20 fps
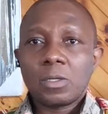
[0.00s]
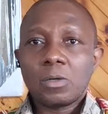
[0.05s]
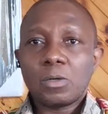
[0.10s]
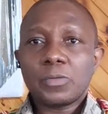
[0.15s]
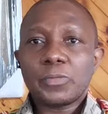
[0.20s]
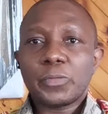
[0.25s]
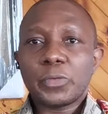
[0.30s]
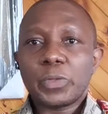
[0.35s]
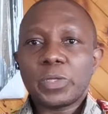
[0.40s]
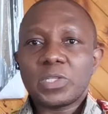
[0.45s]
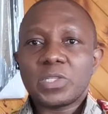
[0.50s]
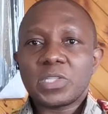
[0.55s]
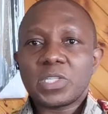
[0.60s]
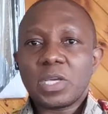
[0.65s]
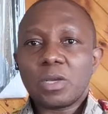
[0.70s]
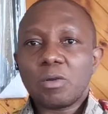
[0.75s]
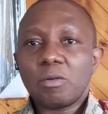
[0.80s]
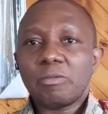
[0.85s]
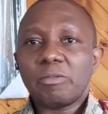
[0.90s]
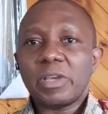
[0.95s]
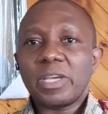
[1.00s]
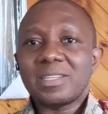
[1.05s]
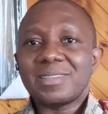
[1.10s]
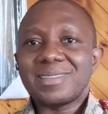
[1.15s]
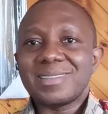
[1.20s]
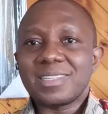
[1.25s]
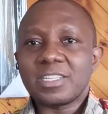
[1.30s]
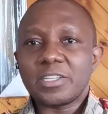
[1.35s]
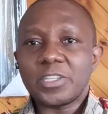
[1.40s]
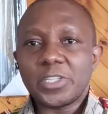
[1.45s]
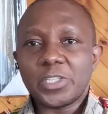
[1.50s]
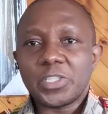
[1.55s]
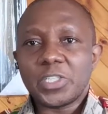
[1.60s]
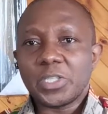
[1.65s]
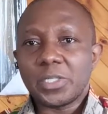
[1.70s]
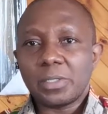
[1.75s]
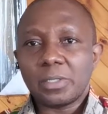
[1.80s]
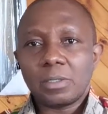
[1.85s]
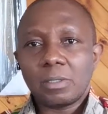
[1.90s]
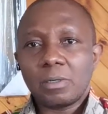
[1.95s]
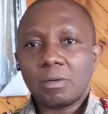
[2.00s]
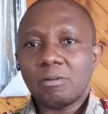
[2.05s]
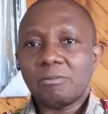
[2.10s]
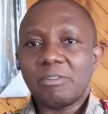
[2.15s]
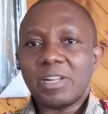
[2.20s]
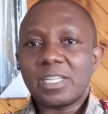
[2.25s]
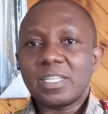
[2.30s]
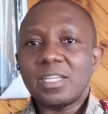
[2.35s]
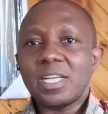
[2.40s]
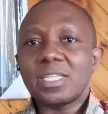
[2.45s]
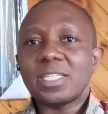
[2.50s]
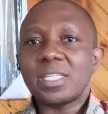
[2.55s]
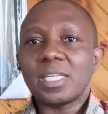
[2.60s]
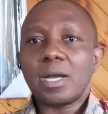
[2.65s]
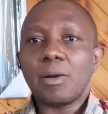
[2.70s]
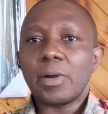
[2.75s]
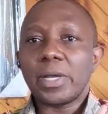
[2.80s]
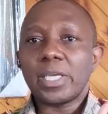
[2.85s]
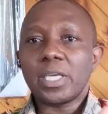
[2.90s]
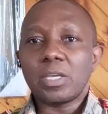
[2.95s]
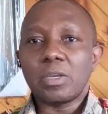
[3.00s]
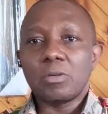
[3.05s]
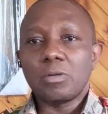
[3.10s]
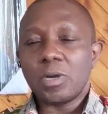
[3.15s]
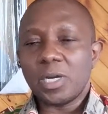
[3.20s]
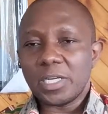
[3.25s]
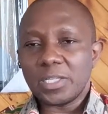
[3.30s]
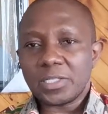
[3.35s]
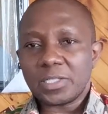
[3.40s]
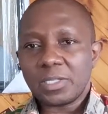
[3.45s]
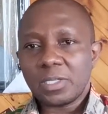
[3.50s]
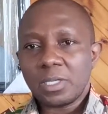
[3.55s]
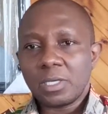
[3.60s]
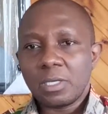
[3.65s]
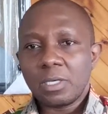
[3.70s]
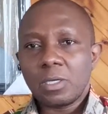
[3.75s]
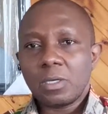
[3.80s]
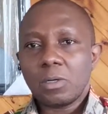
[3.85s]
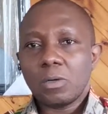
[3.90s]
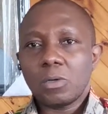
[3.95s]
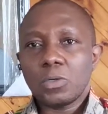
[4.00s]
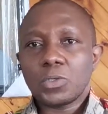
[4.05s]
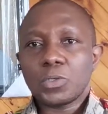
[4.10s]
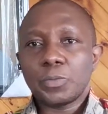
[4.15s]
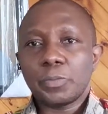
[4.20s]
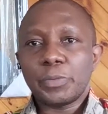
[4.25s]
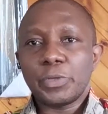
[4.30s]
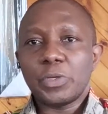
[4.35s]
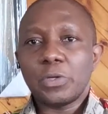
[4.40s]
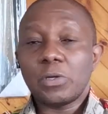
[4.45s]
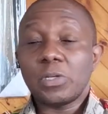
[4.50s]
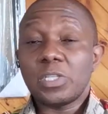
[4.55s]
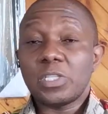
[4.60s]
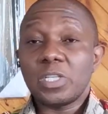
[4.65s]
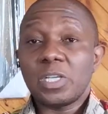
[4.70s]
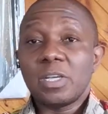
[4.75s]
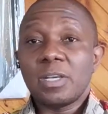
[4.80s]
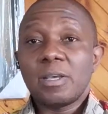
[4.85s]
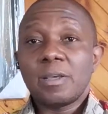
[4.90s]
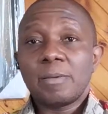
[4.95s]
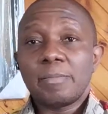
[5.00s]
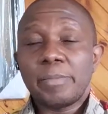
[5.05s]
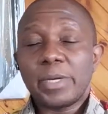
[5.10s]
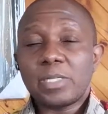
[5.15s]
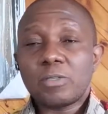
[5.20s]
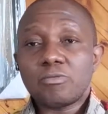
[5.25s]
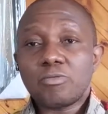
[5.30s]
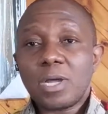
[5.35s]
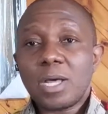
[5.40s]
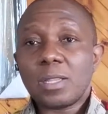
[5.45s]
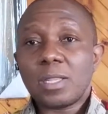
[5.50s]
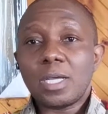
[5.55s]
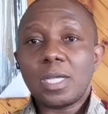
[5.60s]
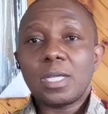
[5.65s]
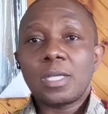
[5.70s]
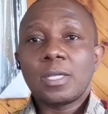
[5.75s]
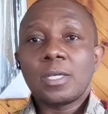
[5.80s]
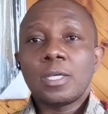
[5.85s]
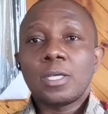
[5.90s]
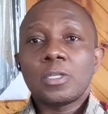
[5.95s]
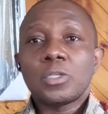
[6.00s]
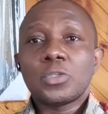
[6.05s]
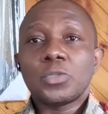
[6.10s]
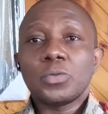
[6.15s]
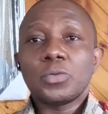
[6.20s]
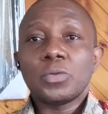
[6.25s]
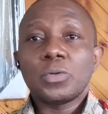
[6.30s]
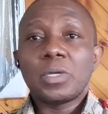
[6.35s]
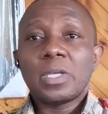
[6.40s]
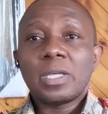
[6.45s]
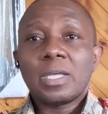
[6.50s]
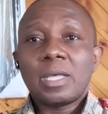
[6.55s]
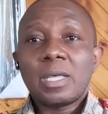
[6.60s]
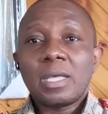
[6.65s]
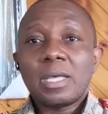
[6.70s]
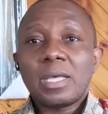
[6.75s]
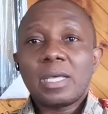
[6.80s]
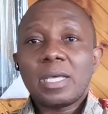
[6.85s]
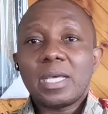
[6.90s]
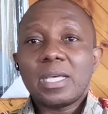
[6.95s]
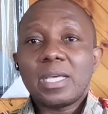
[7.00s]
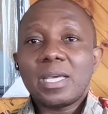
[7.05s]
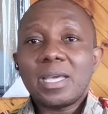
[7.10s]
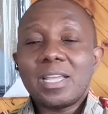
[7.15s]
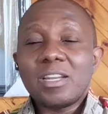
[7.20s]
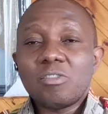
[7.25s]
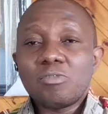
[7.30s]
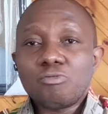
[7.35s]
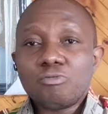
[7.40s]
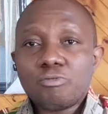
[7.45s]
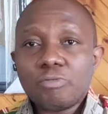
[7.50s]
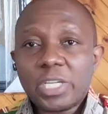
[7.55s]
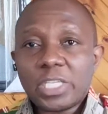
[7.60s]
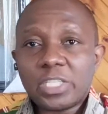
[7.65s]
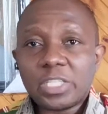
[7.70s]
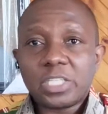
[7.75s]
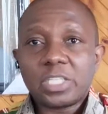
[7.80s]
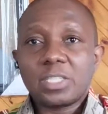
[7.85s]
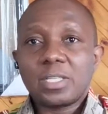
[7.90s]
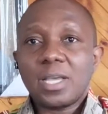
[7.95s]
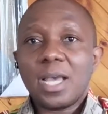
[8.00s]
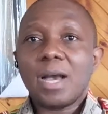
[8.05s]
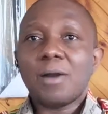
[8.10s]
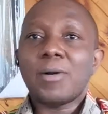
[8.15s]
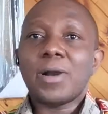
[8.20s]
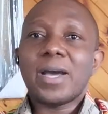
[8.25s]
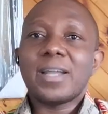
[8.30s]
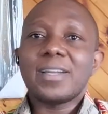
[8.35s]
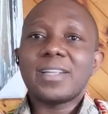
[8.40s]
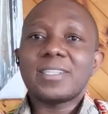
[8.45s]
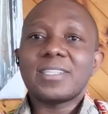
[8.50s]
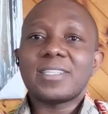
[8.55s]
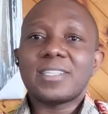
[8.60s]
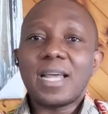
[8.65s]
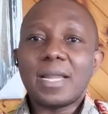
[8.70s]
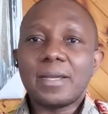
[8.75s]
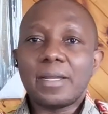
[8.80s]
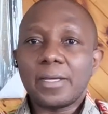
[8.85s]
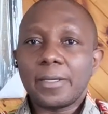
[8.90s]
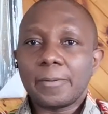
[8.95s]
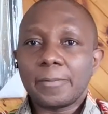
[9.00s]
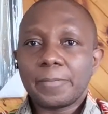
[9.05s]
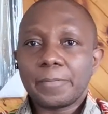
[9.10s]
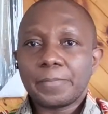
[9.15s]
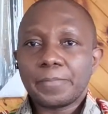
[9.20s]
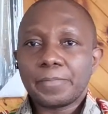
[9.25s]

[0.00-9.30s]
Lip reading: not for the sake of exerting or validating our ignorance or superiority, but rather to enrich our understanding